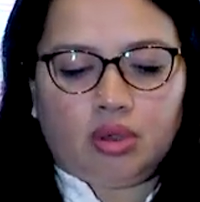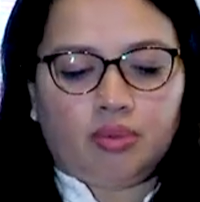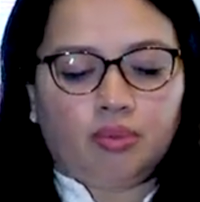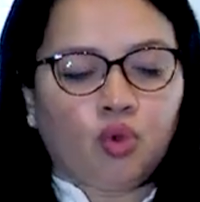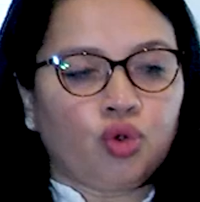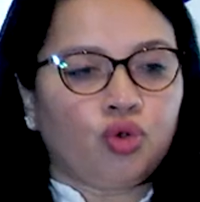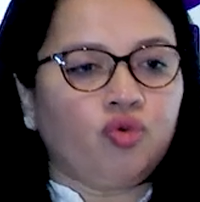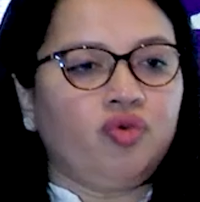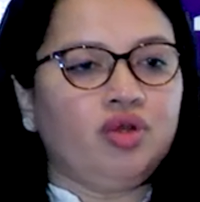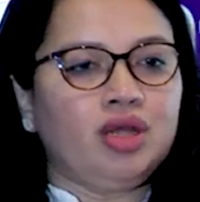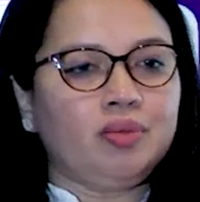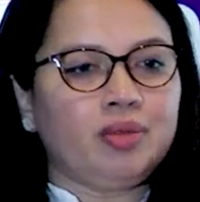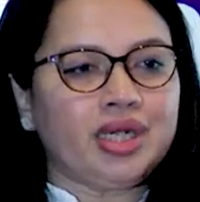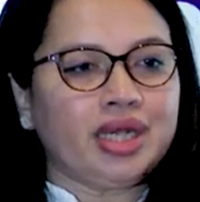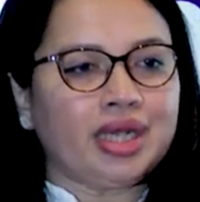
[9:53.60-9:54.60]

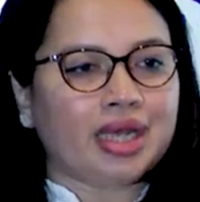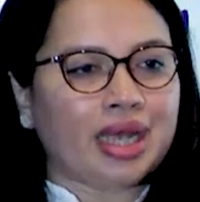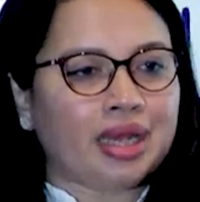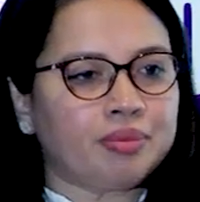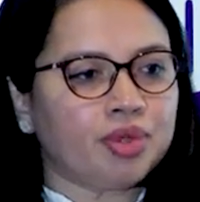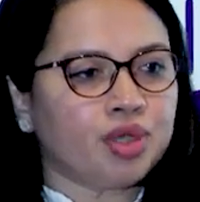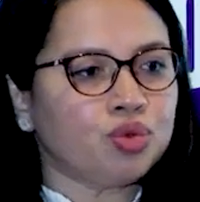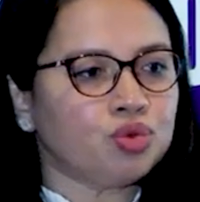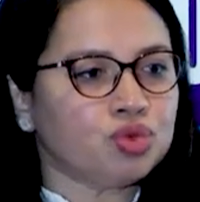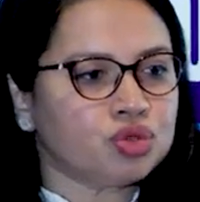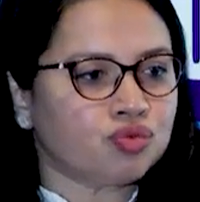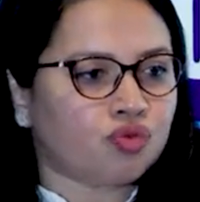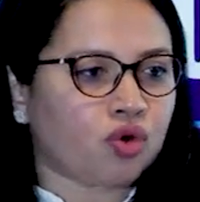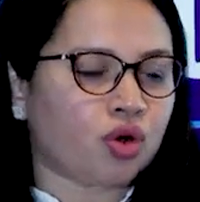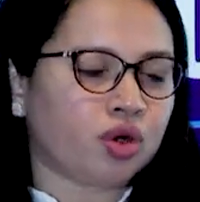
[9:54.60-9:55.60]
monofilament can be
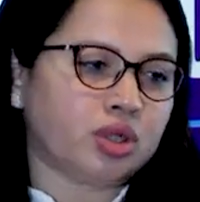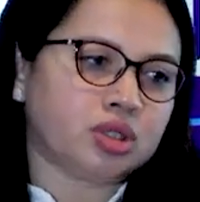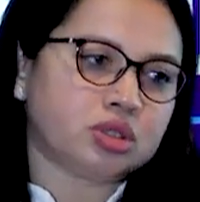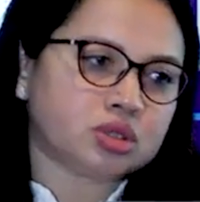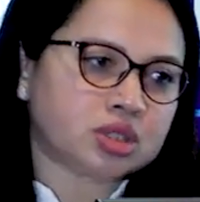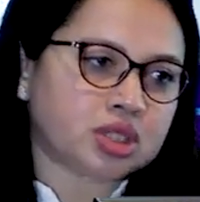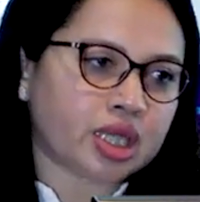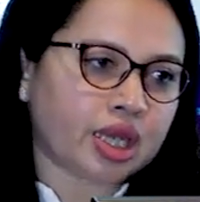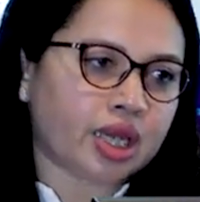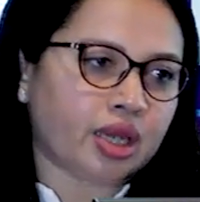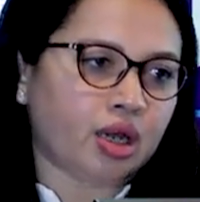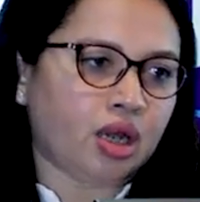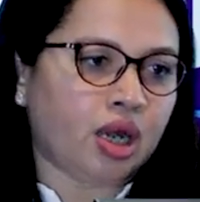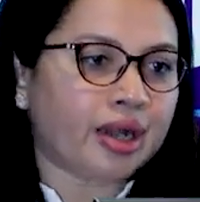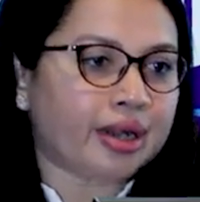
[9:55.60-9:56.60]
used for say
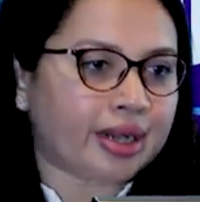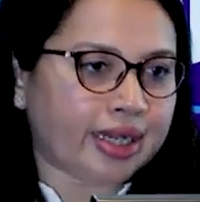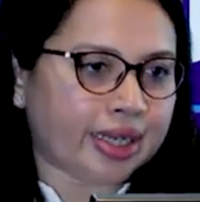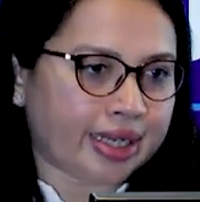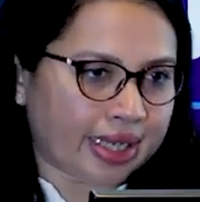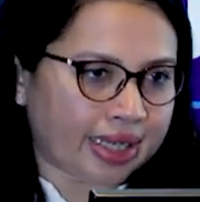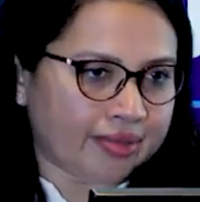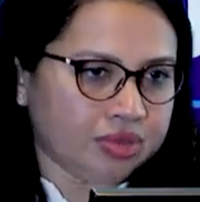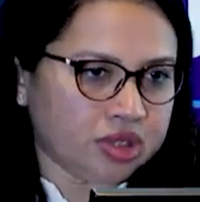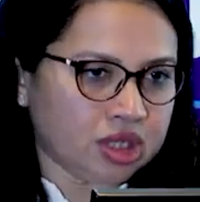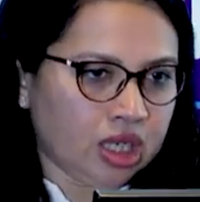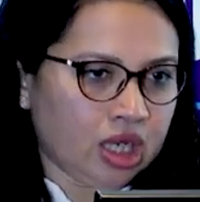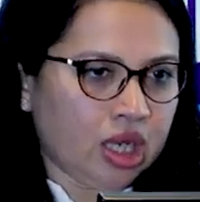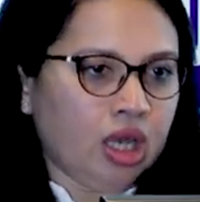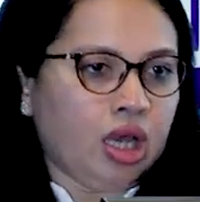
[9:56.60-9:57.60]
100 times,
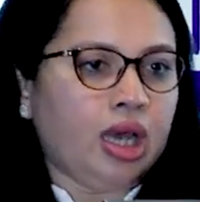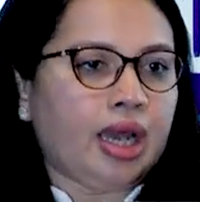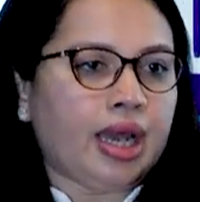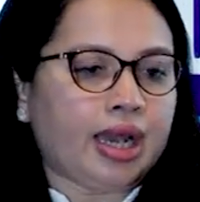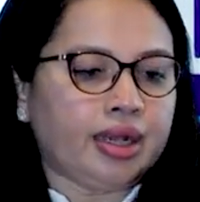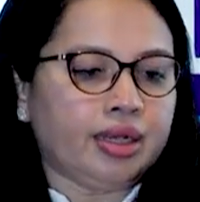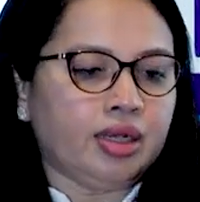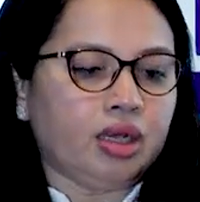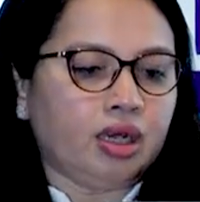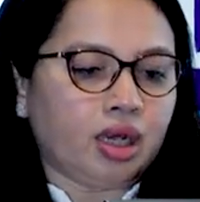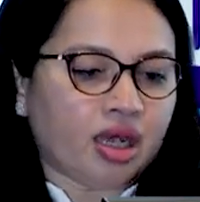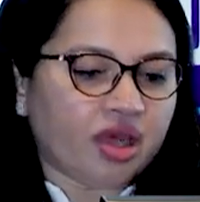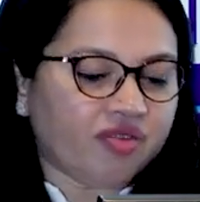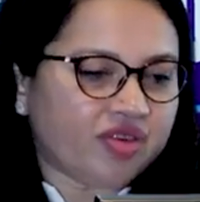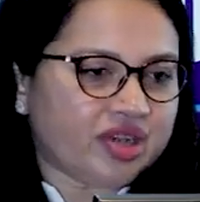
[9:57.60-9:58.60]
and
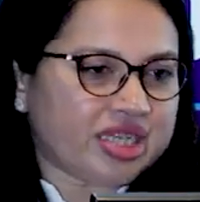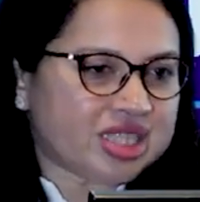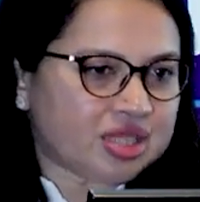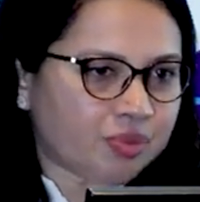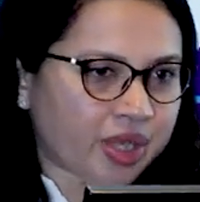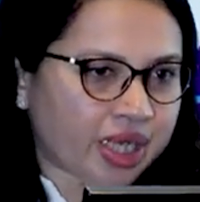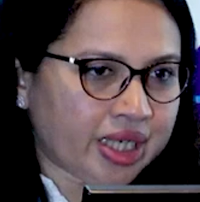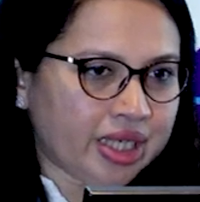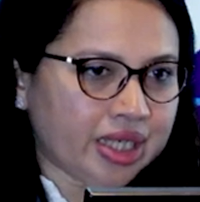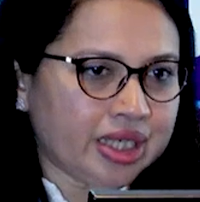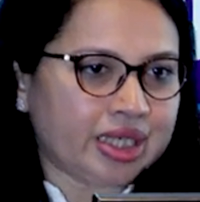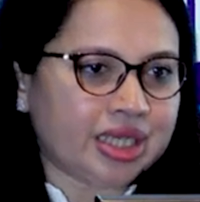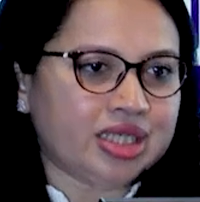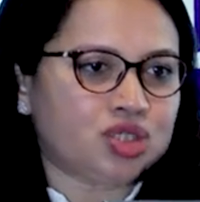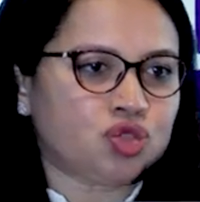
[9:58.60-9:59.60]
if it is bent,
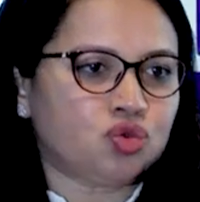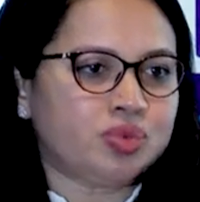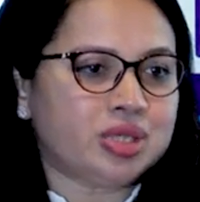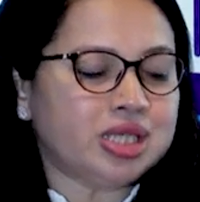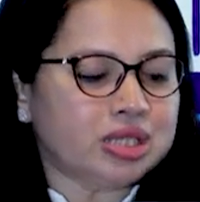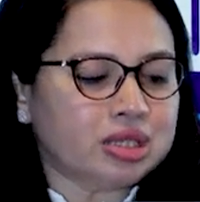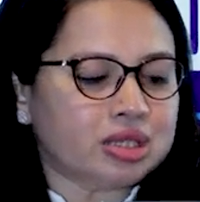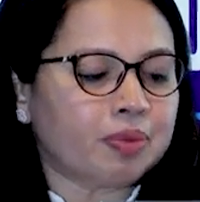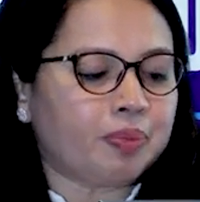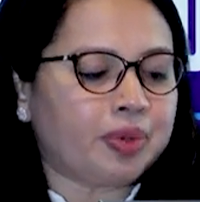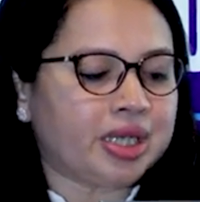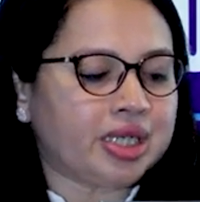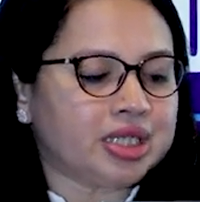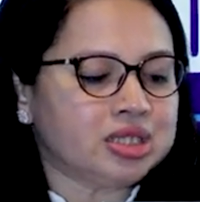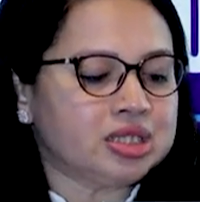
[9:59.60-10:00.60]
it has to be
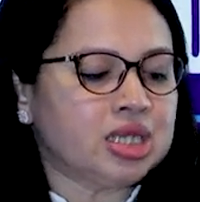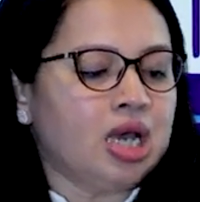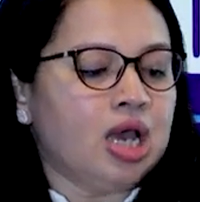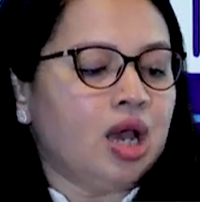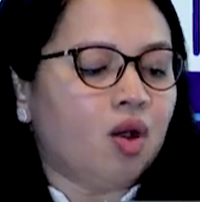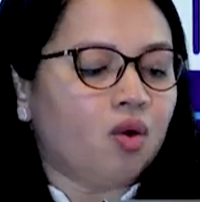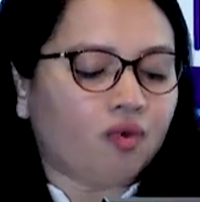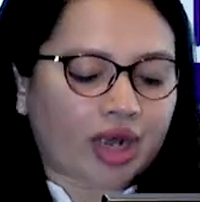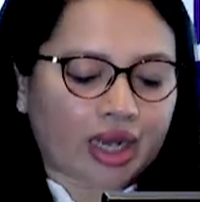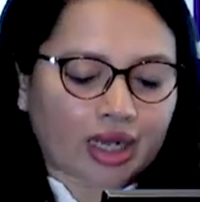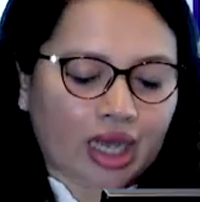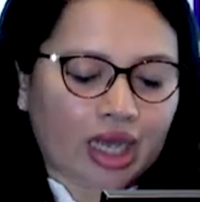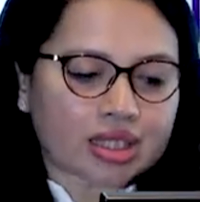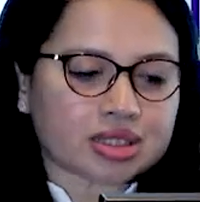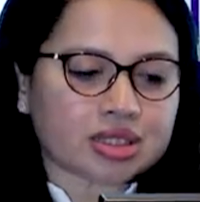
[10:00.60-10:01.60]
replaced. While
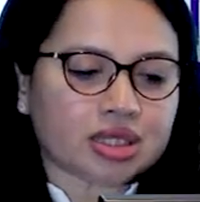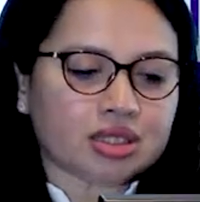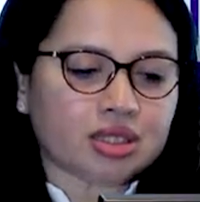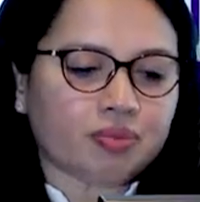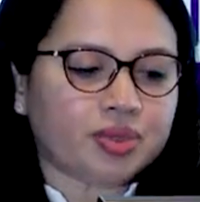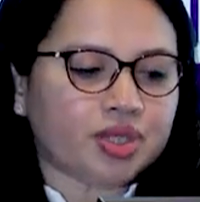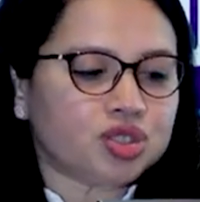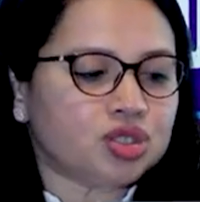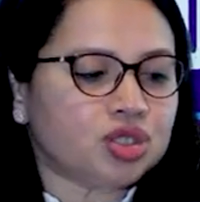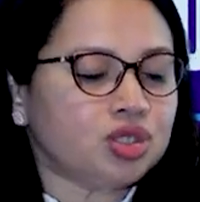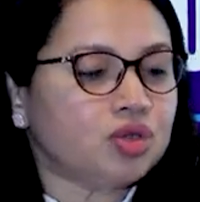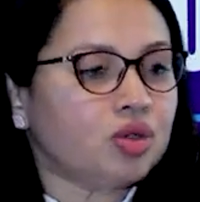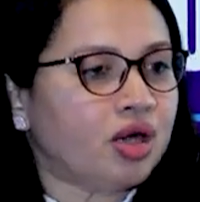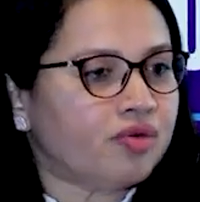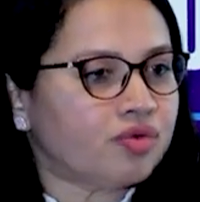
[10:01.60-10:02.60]
asking the patient,
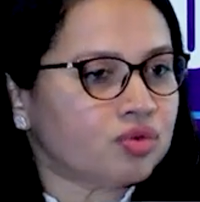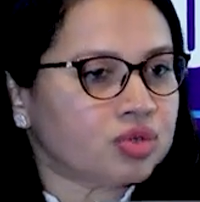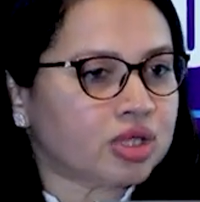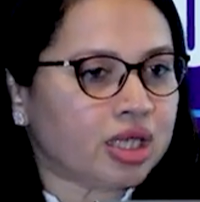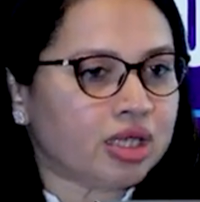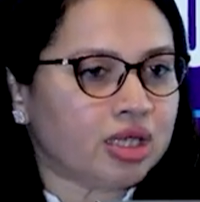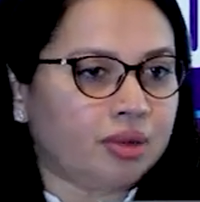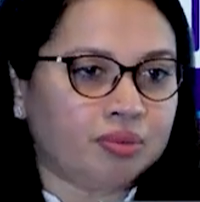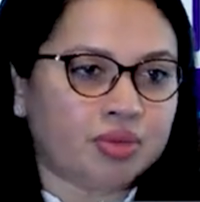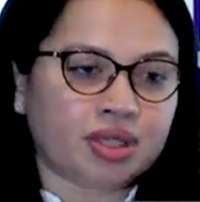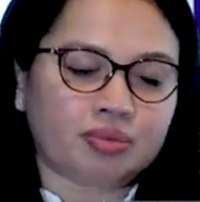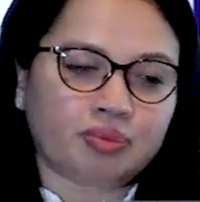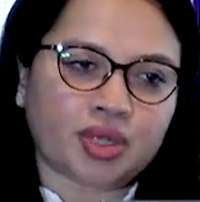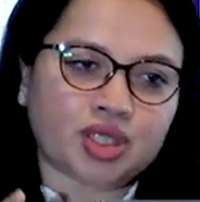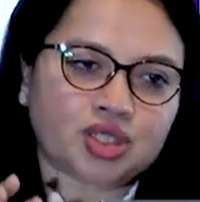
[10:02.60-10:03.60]
you have to tell, I mean,
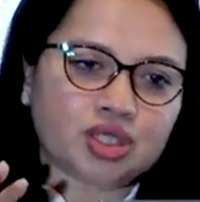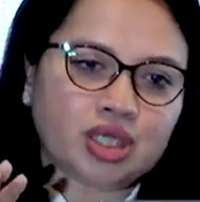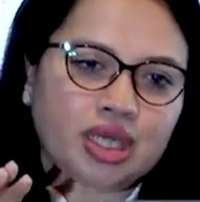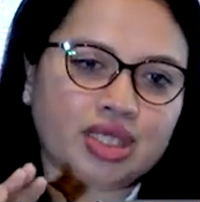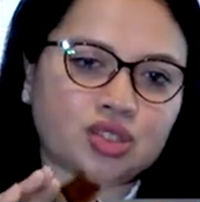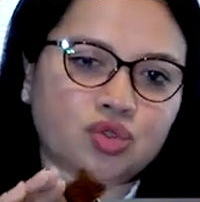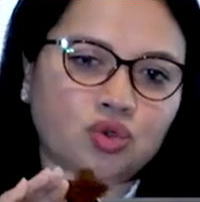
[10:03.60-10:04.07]
patient has